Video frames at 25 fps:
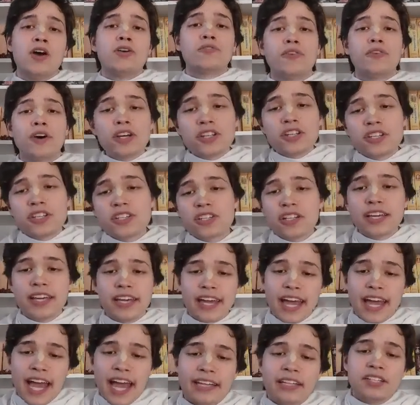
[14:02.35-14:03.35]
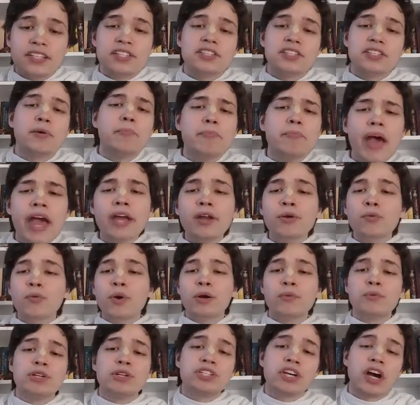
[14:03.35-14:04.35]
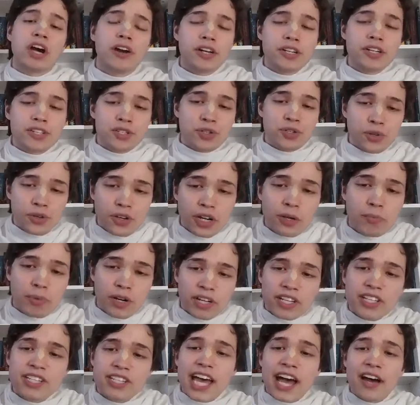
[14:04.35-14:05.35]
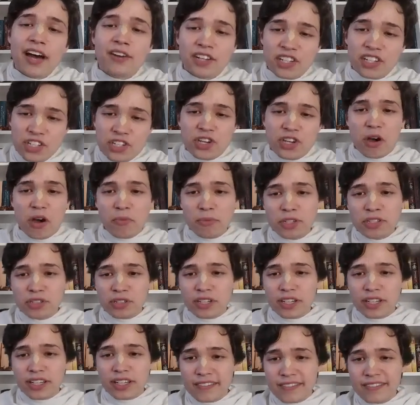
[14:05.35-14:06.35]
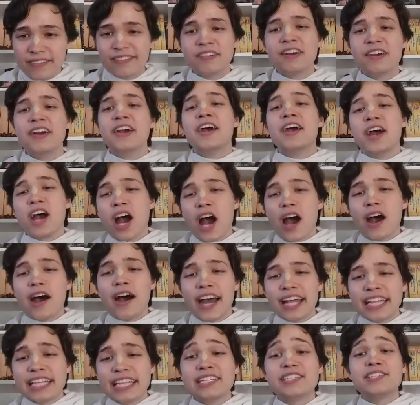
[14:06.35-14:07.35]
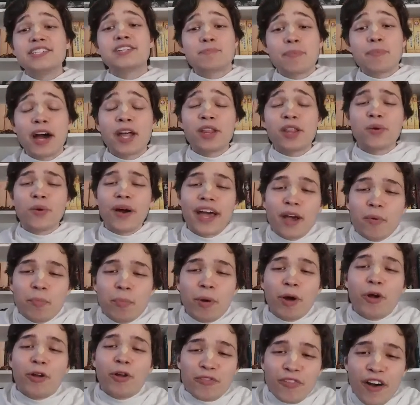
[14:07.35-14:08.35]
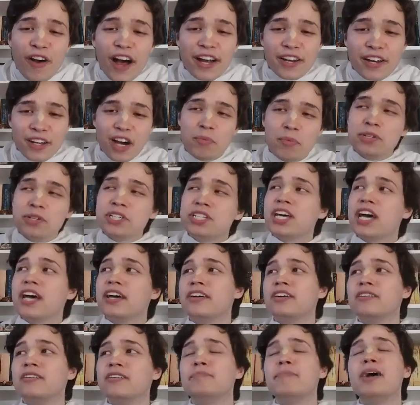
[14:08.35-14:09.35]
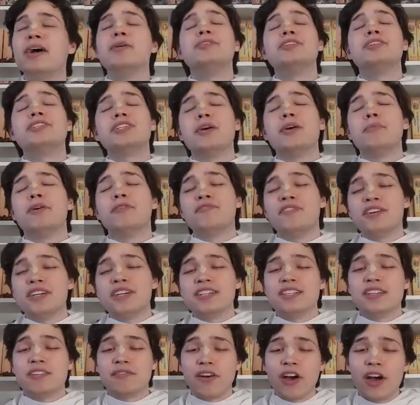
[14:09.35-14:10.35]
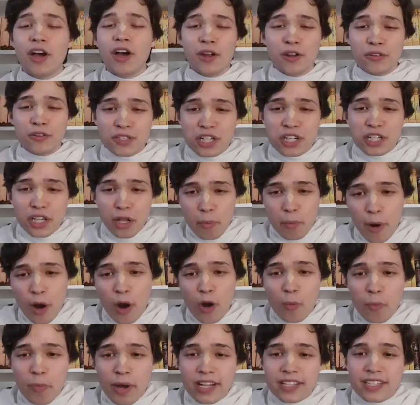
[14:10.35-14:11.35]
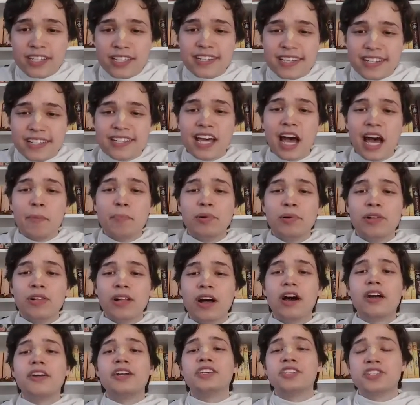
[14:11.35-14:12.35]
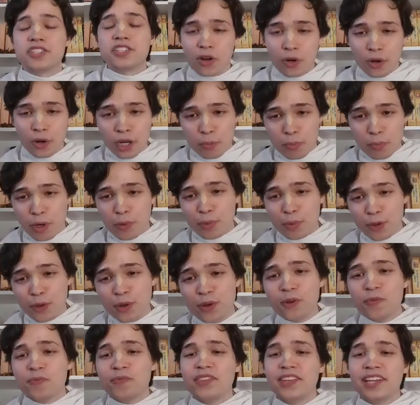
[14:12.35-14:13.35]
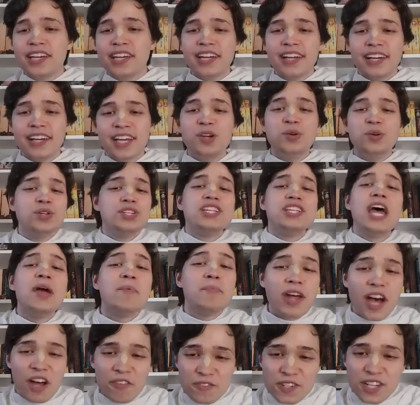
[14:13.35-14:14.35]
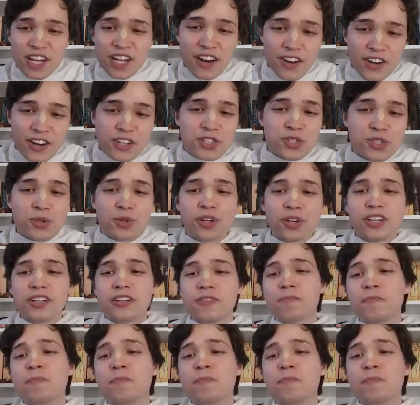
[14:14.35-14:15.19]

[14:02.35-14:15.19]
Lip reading: Firstly, and this is the main one which Hari Suri brings out in his commentary. This is, by the way, a bona fide commentator. Maybe some of us have heard of Srila Prabhupada's disciple, Hari Sauri Prabhu. He was named after Hari Suri.